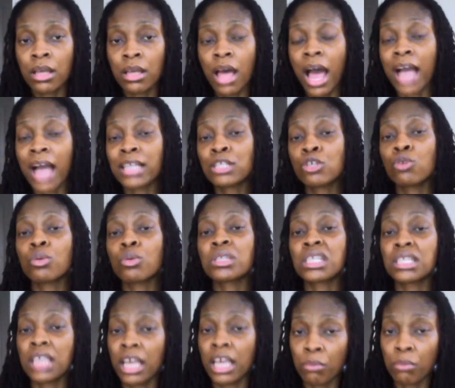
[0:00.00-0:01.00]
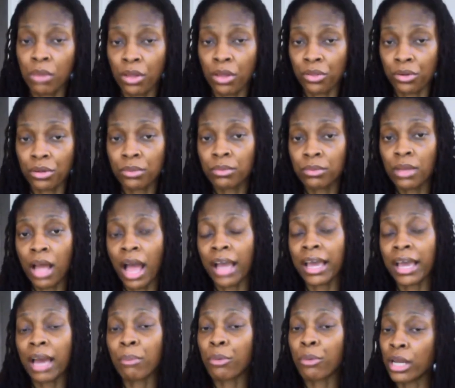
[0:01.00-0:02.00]
I too was a teen mother. I
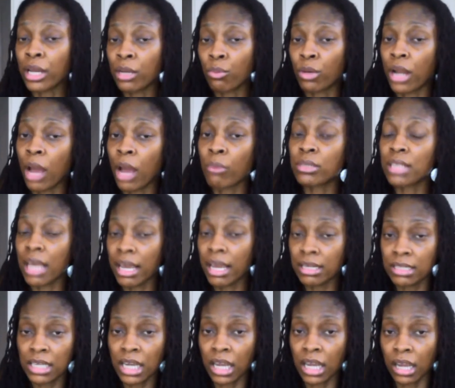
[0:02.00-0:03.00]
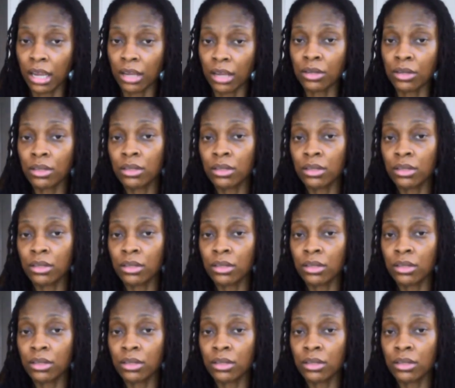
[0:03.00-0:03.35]
got pregnant when I was 18.